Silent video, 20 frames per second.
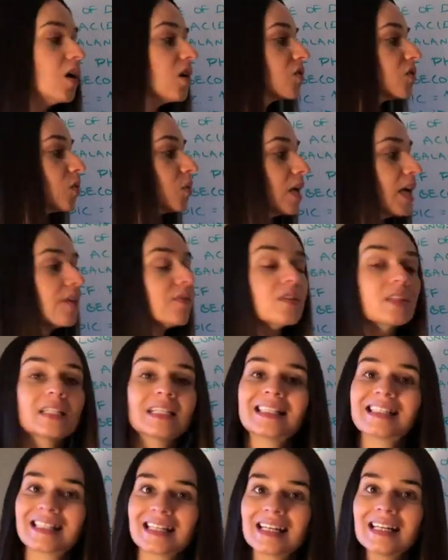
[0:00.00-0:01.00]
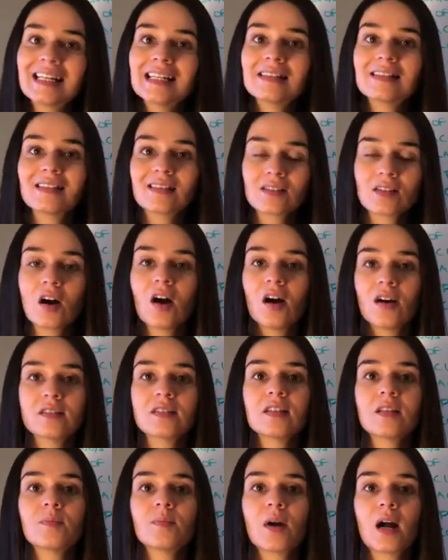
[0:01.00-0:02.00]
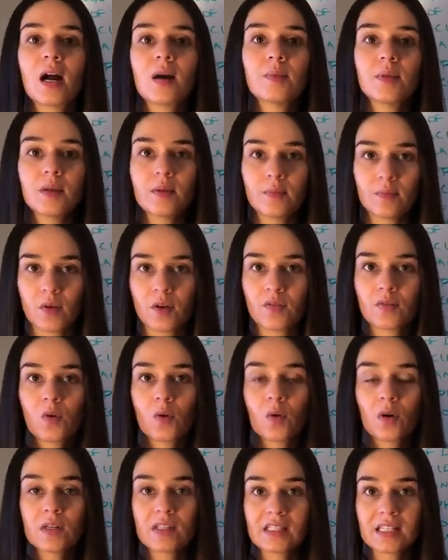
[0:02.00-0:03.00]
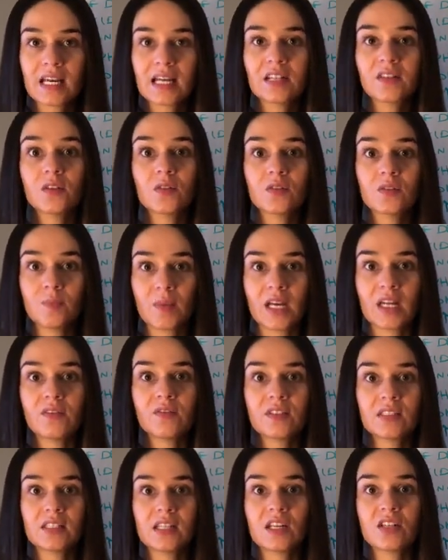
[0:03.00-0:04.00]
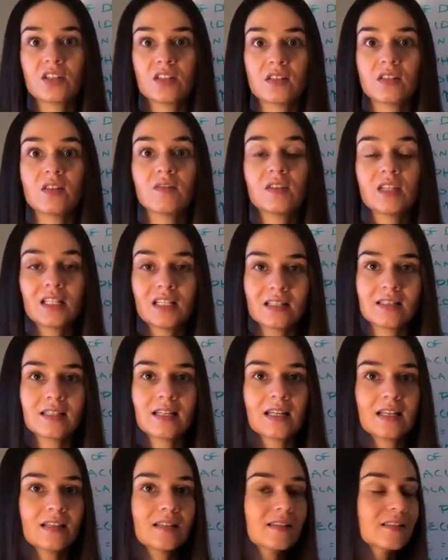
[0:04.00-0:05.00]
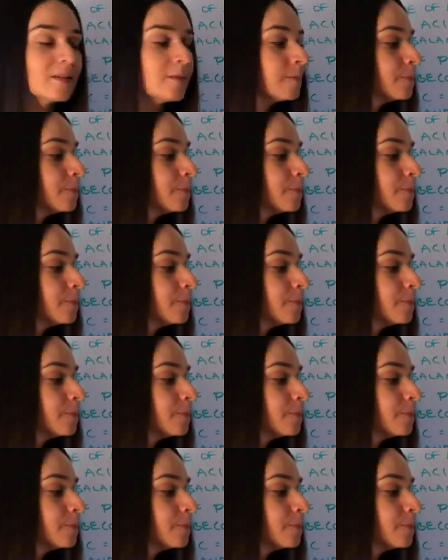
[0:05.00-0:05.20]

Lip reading: So whatever disease is causing the problem, of course, take those manifestations of the disease.